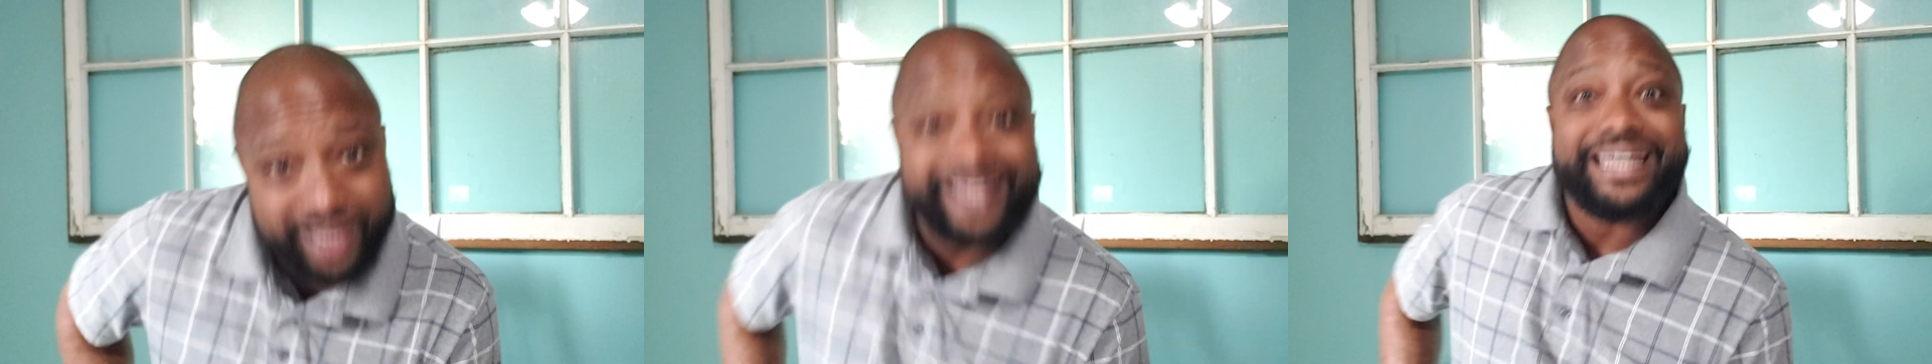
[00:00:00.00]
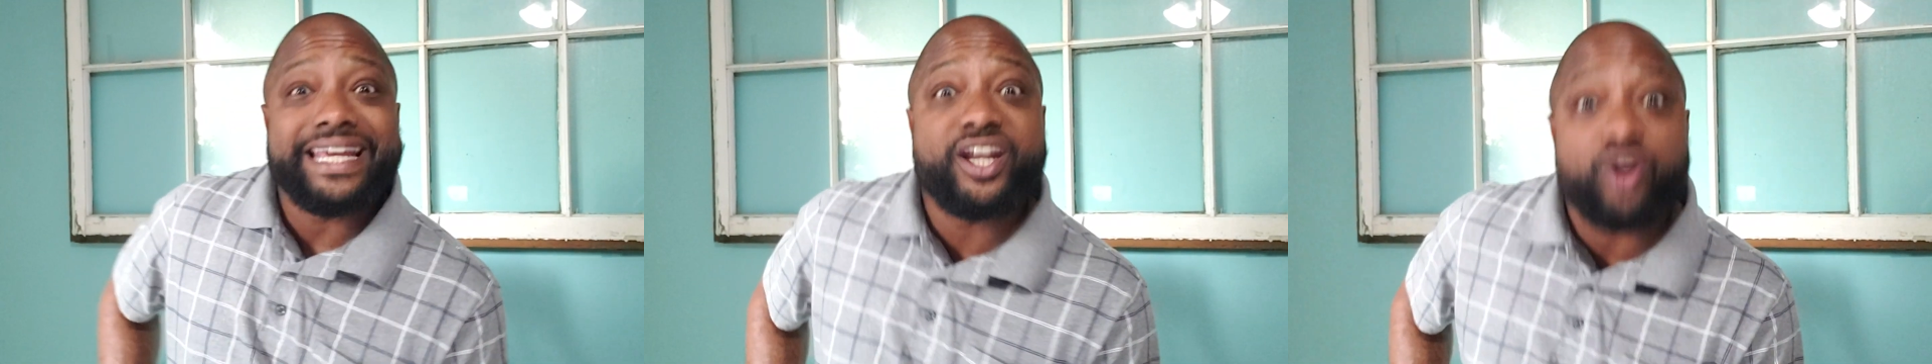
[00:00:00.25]

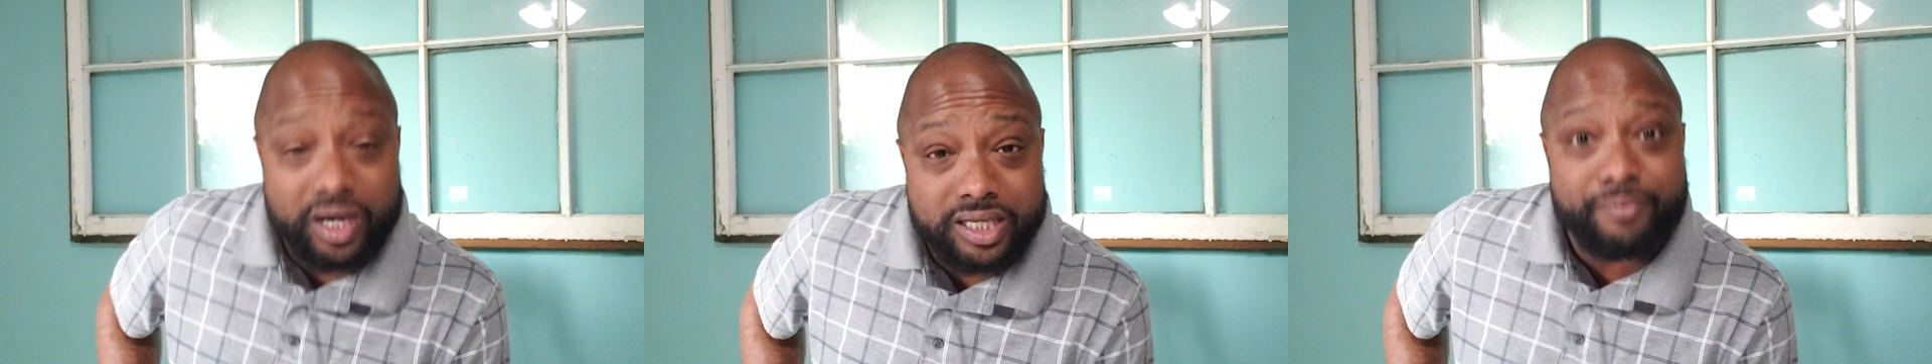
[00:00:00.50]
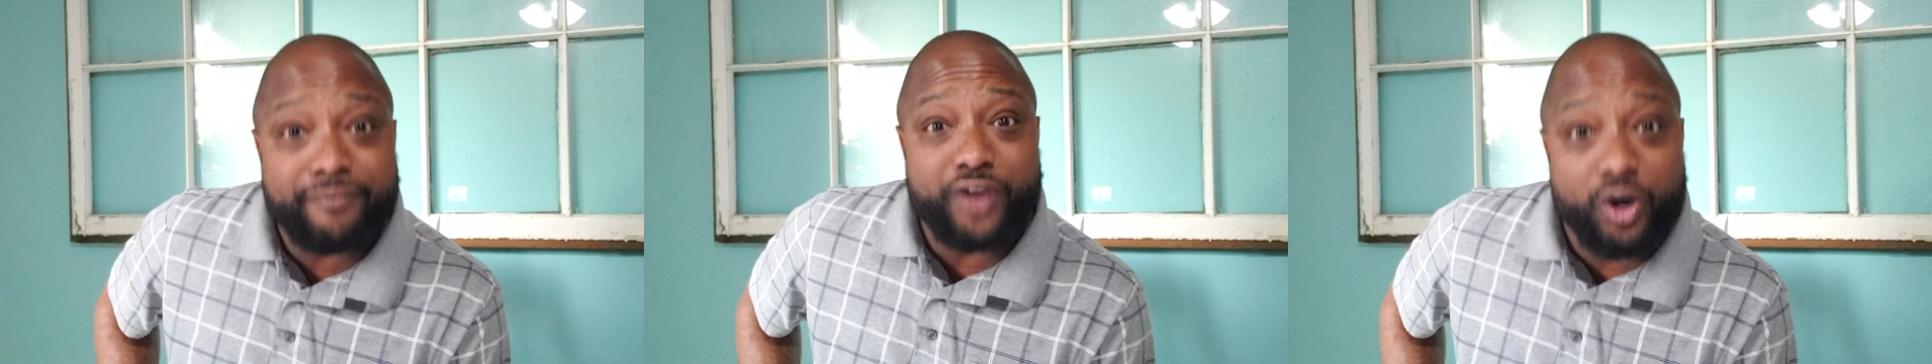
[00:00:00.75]
here are
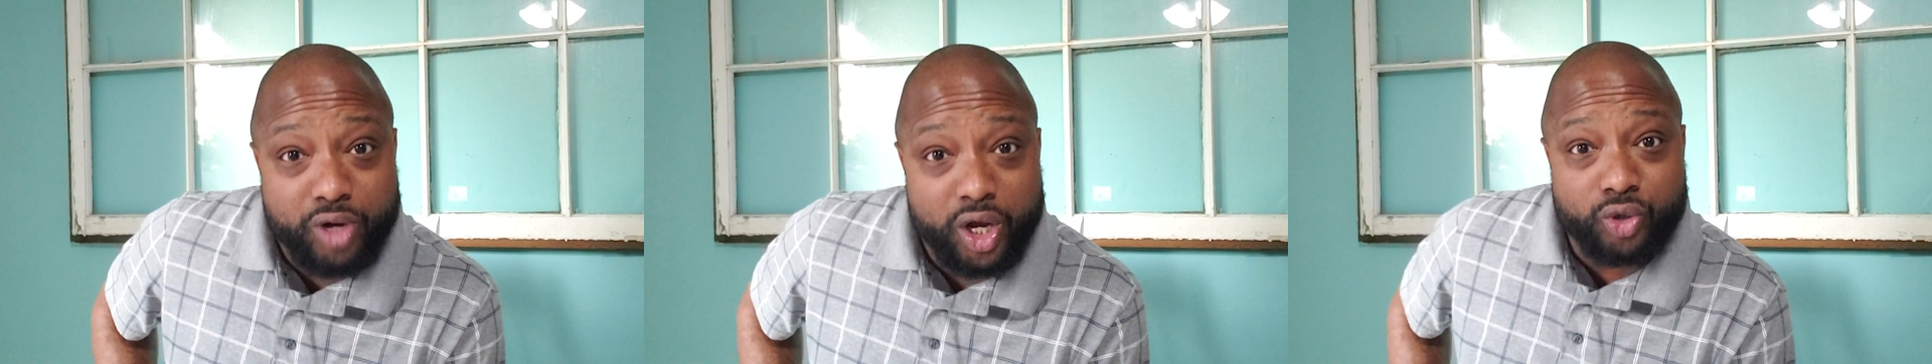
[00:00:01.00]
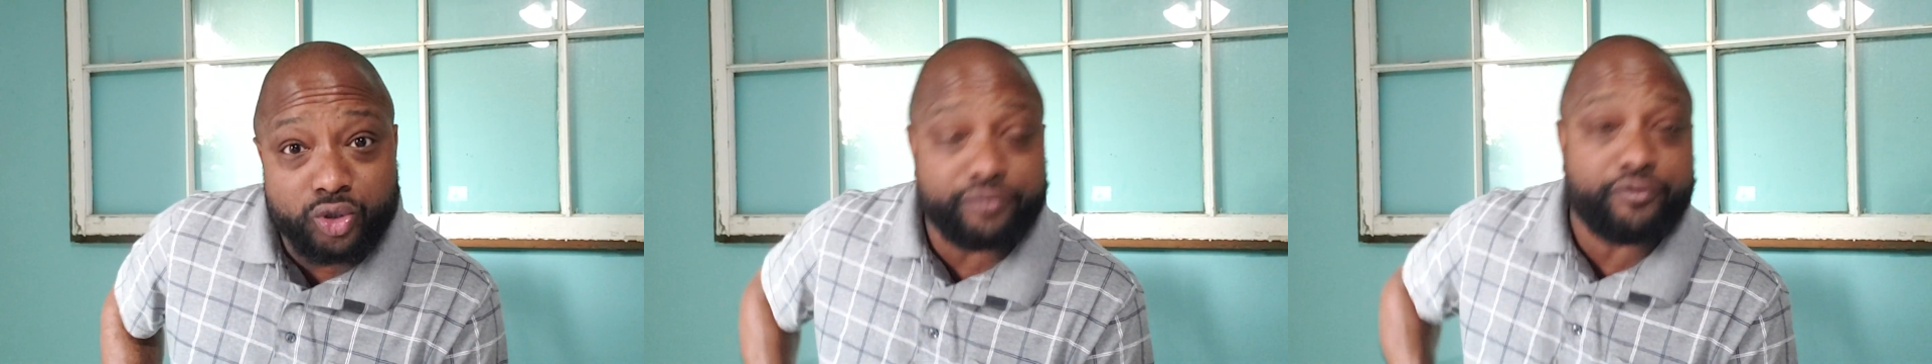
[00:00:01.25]
some
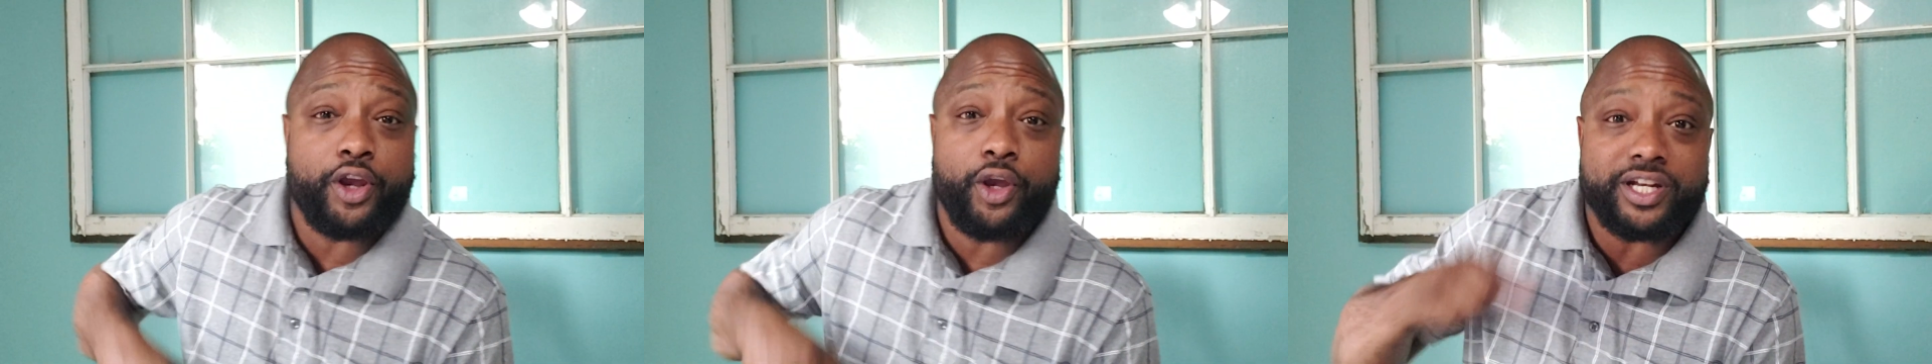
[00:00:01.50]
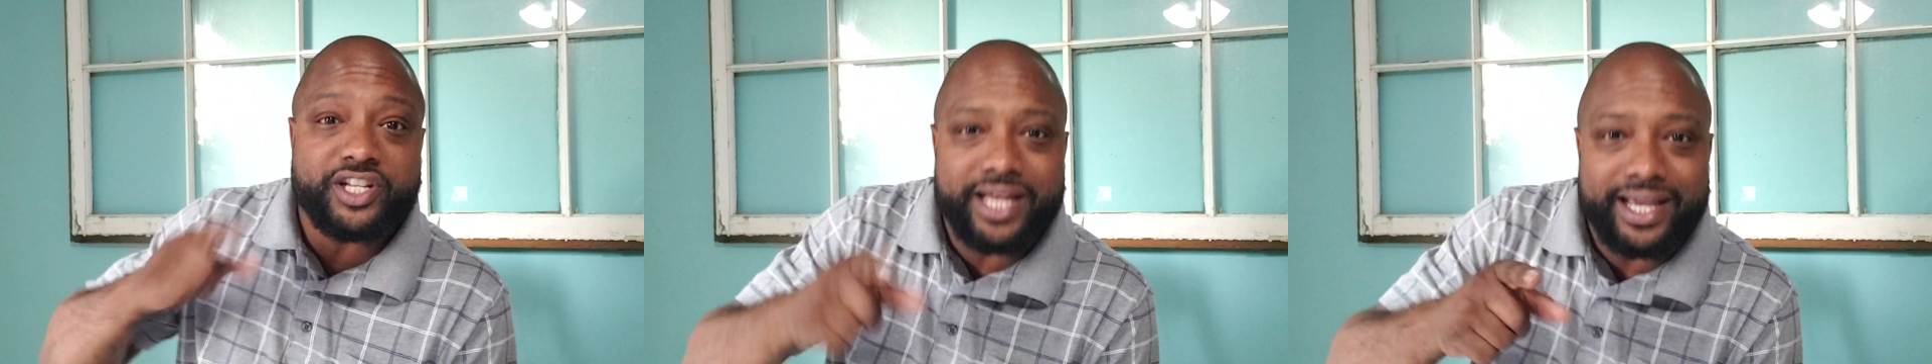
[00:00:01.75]
photos for you to
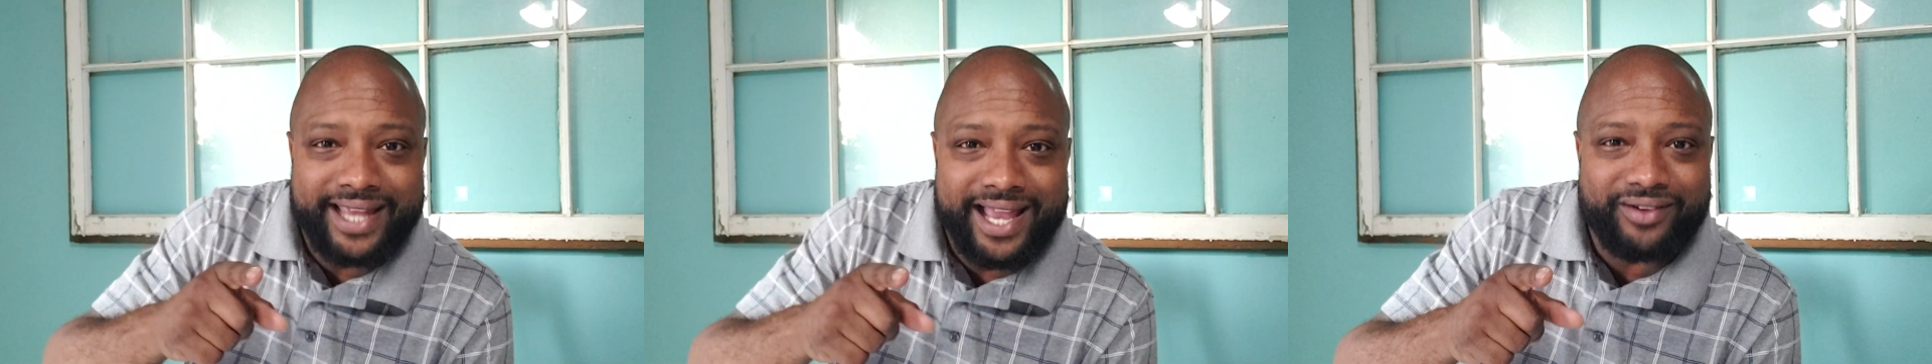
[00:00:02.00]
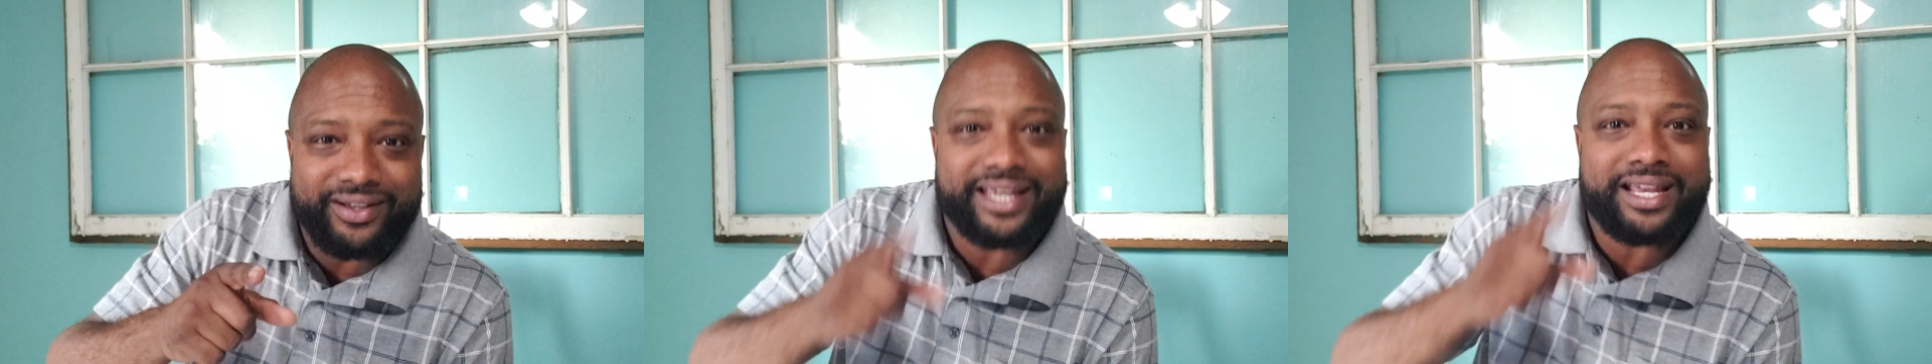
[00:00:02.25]
check
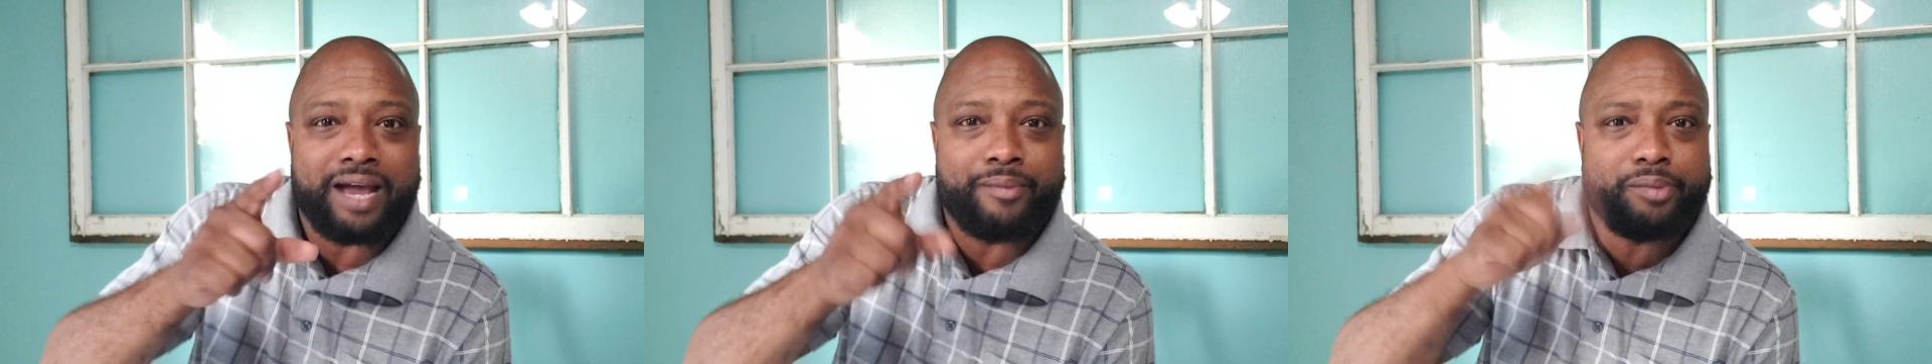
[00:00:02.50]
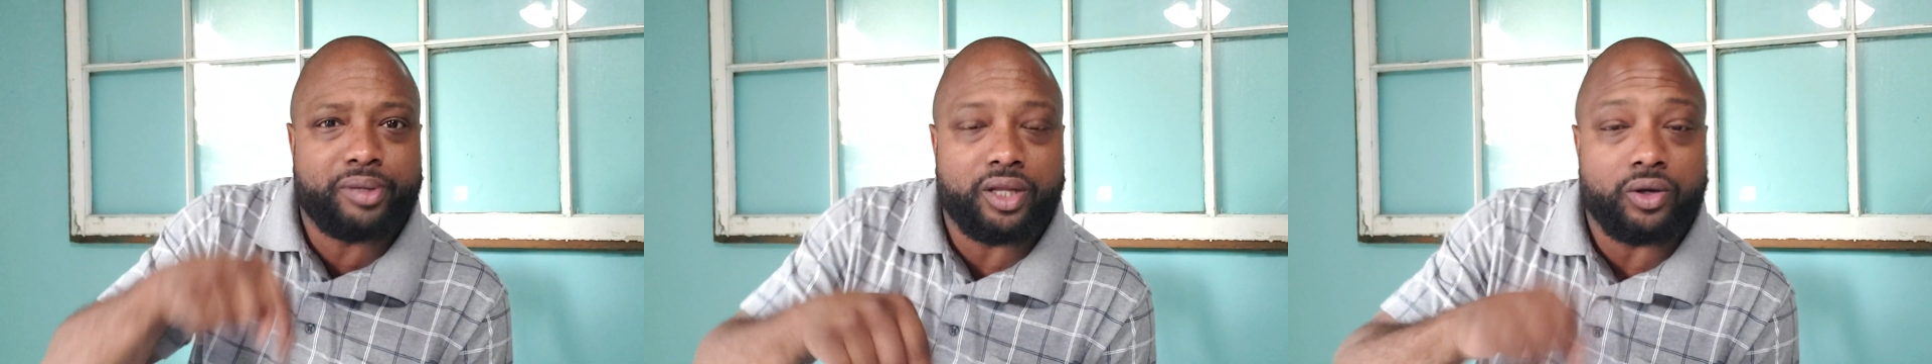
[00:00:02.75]
out and comment
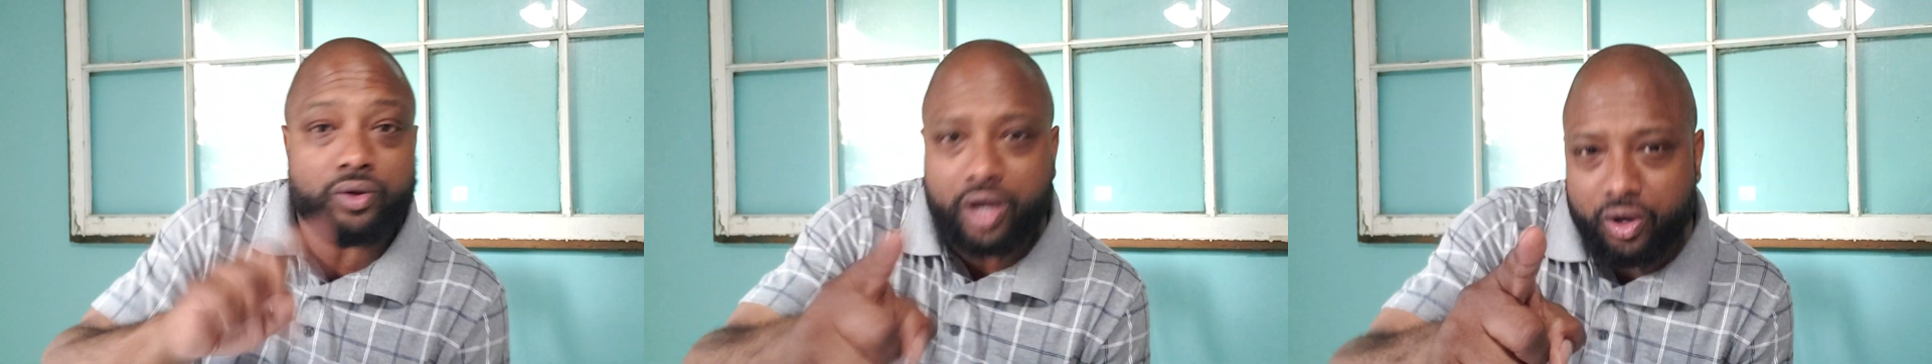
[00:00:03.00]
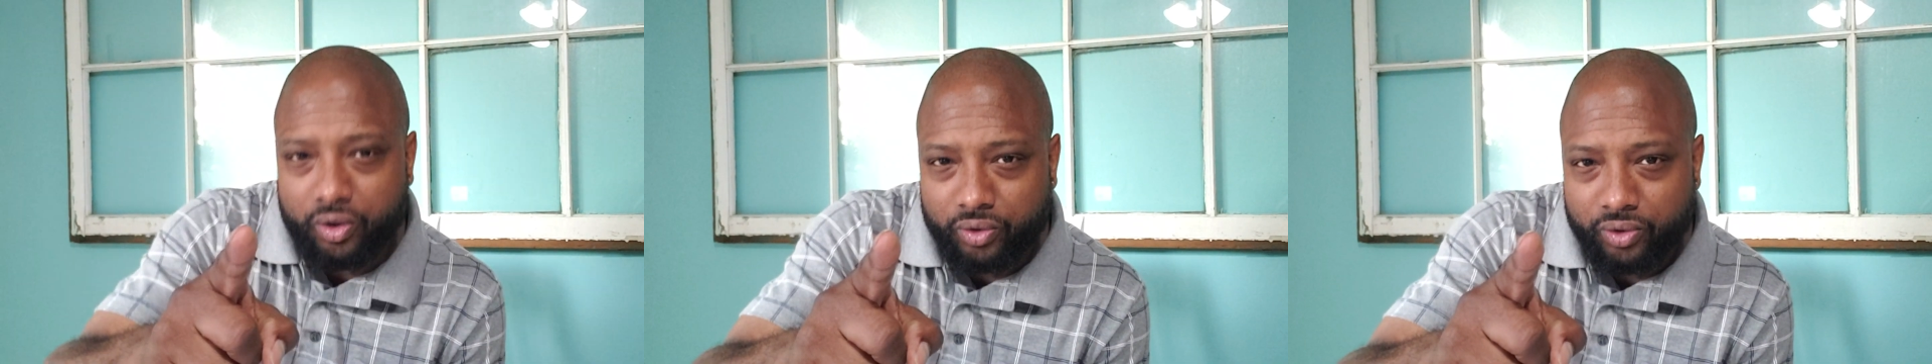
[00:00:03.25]
below.
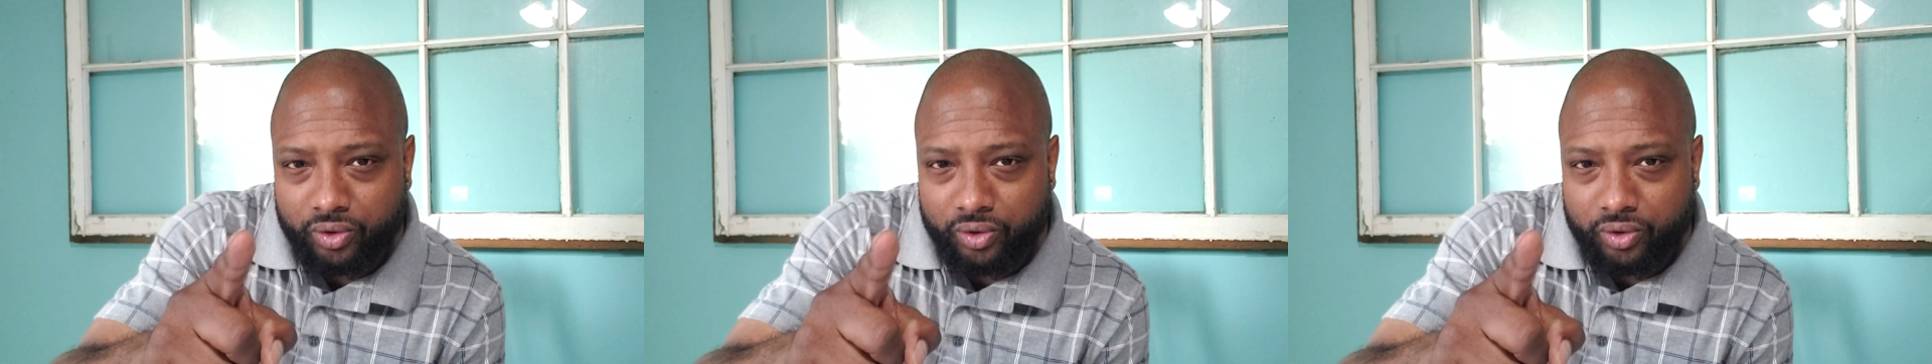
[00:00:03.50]
Oh,